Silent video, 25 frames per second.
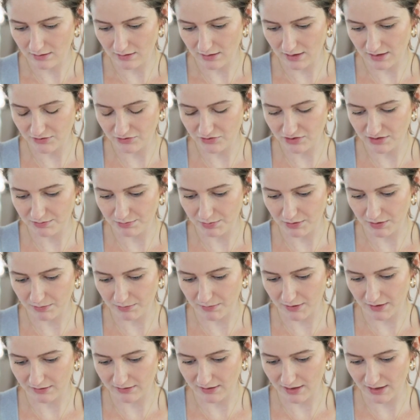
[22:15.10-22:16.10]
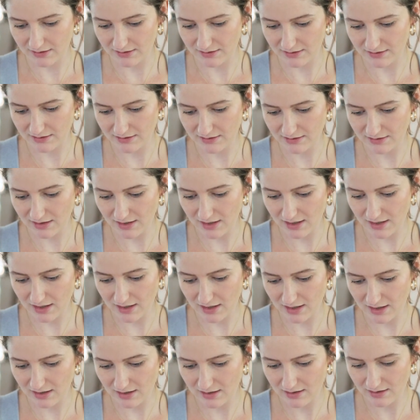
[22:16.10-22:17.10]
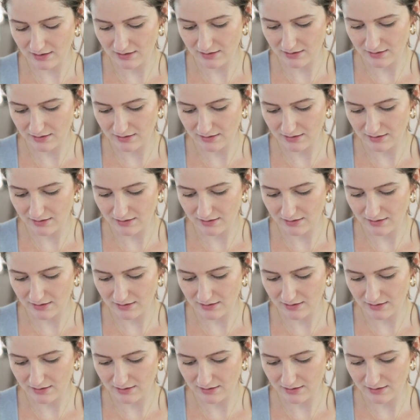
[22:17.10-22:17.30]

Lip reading: Let's just bookmark that to see.